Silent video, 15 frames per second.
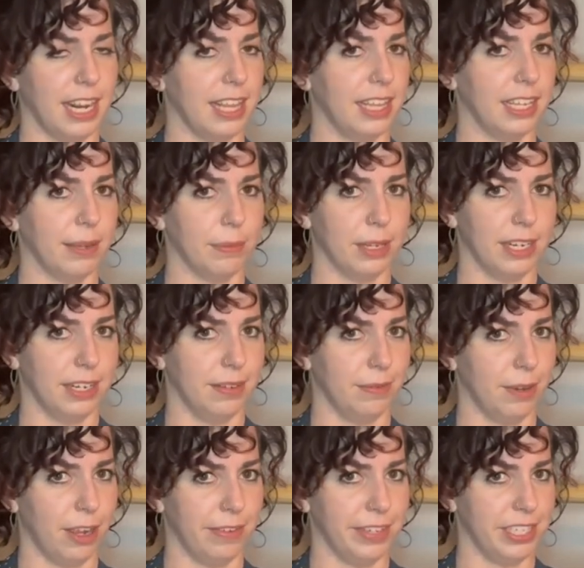I think I'm gonna
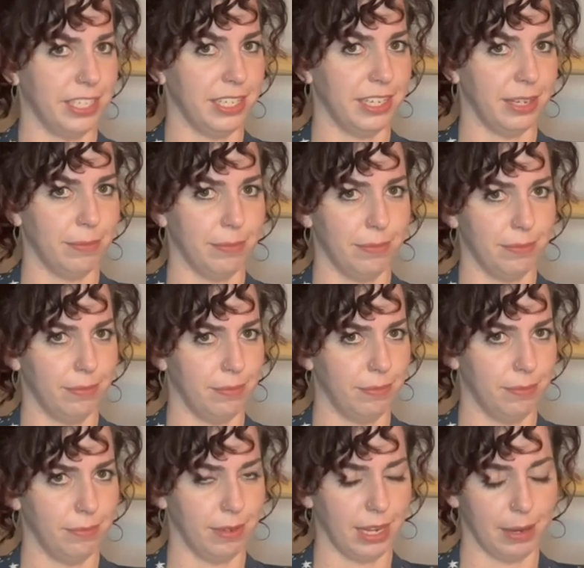obviously knit,
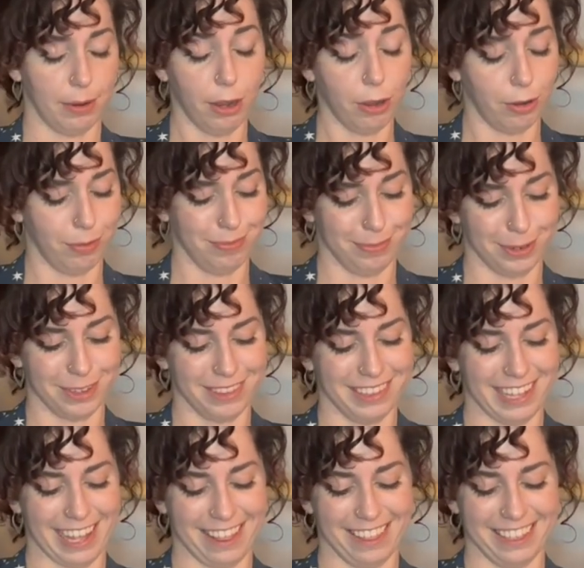I hope, more than
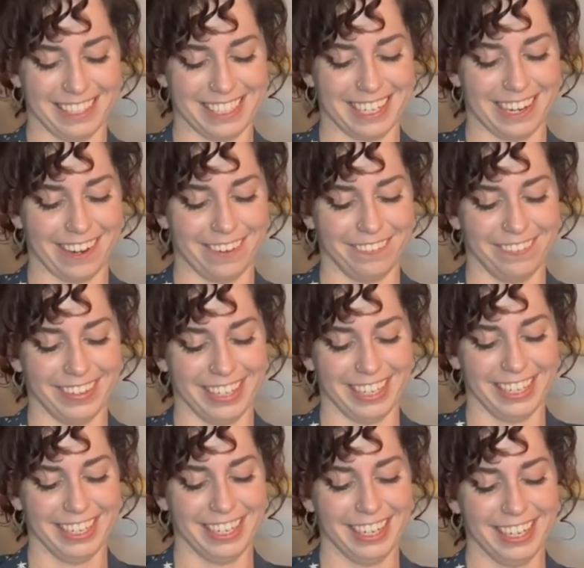that this year, but